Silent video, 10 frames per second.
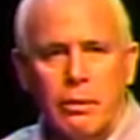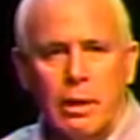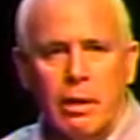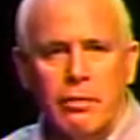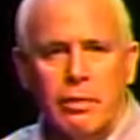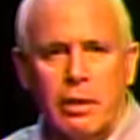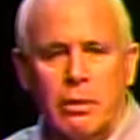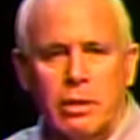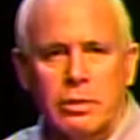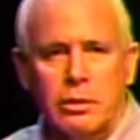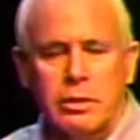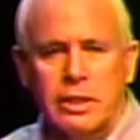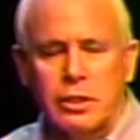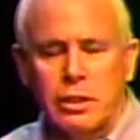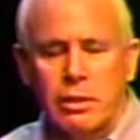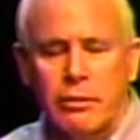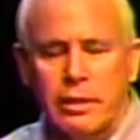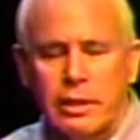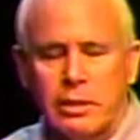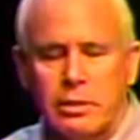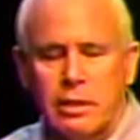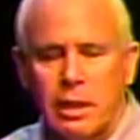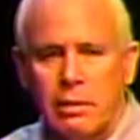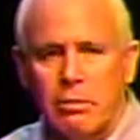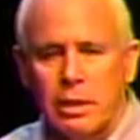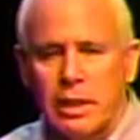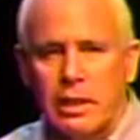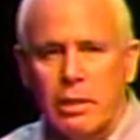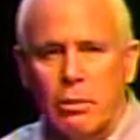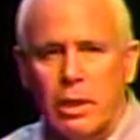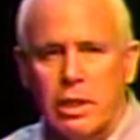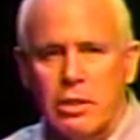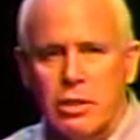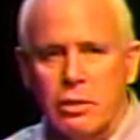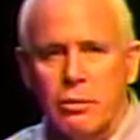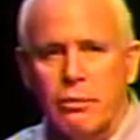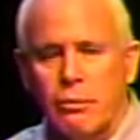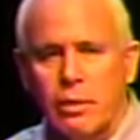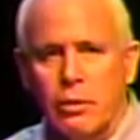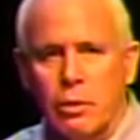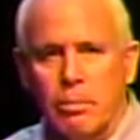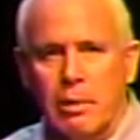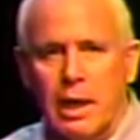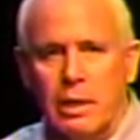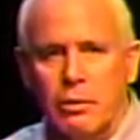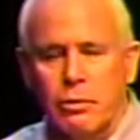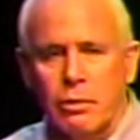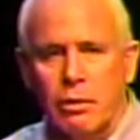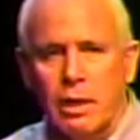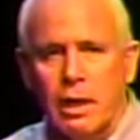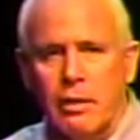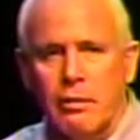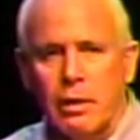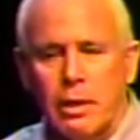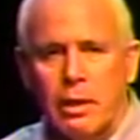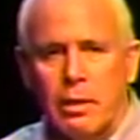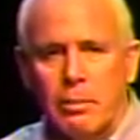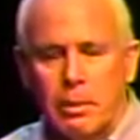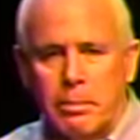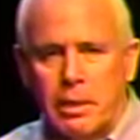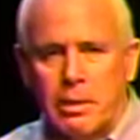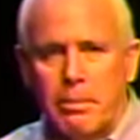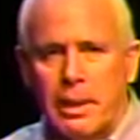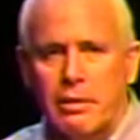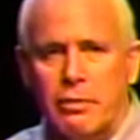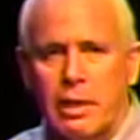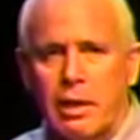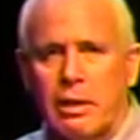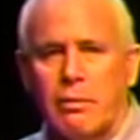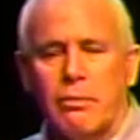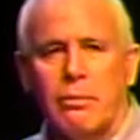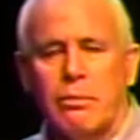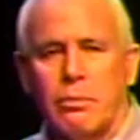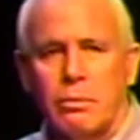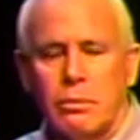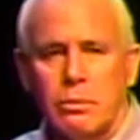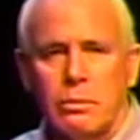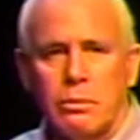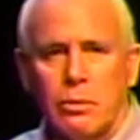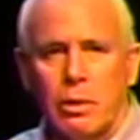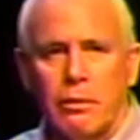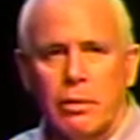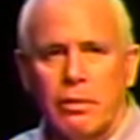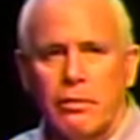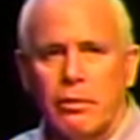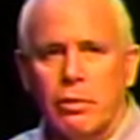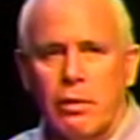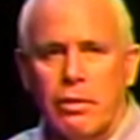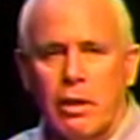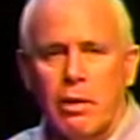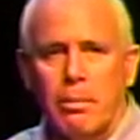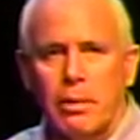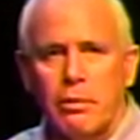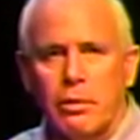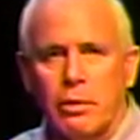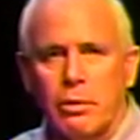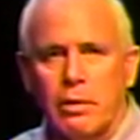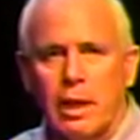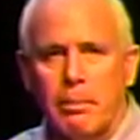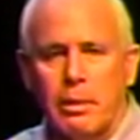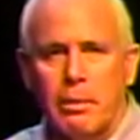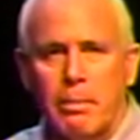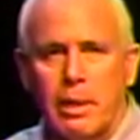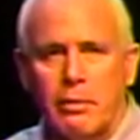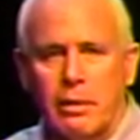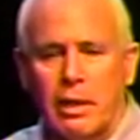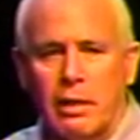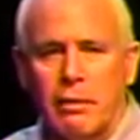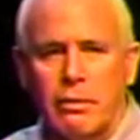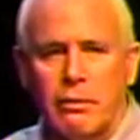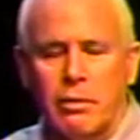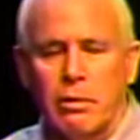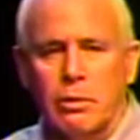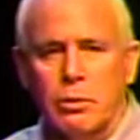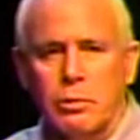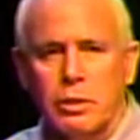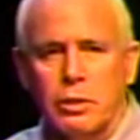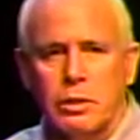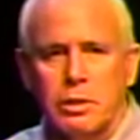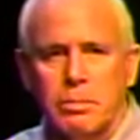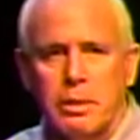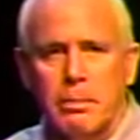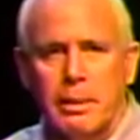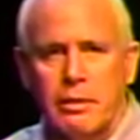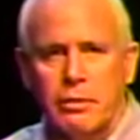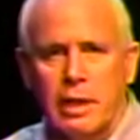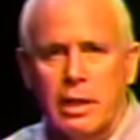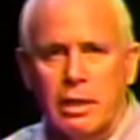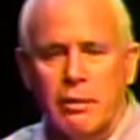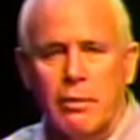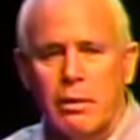Now, I've said also, teaching over the years, that I don't really care what you do in your practice or your life, but be the best at it. So if you're a physical therapist and you do that, be the best at it. If you're a nutritionist, be the best at it.